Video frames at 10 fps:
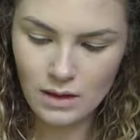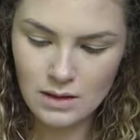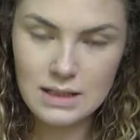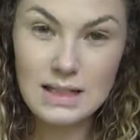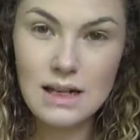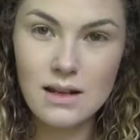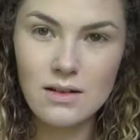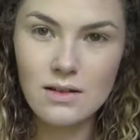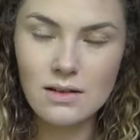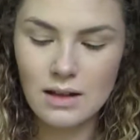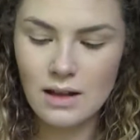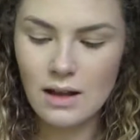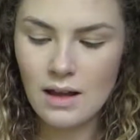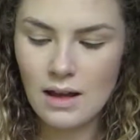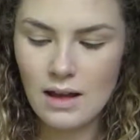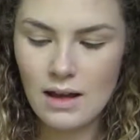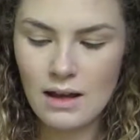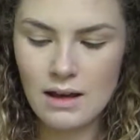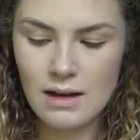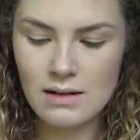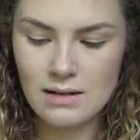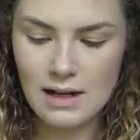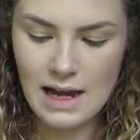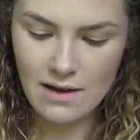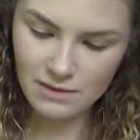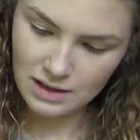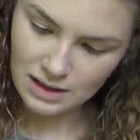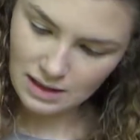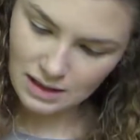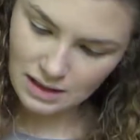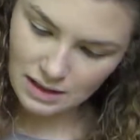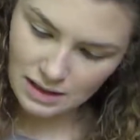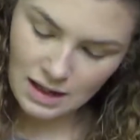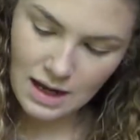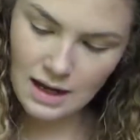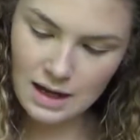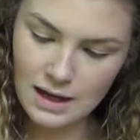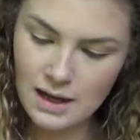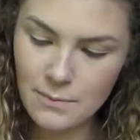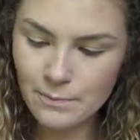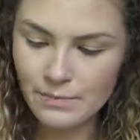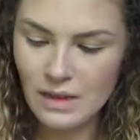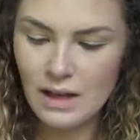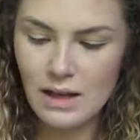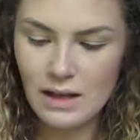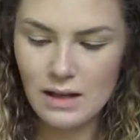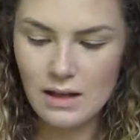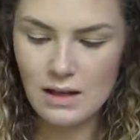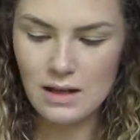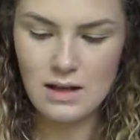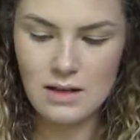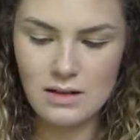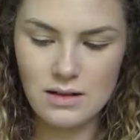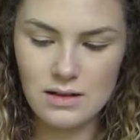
stick, and I have it in honey, and I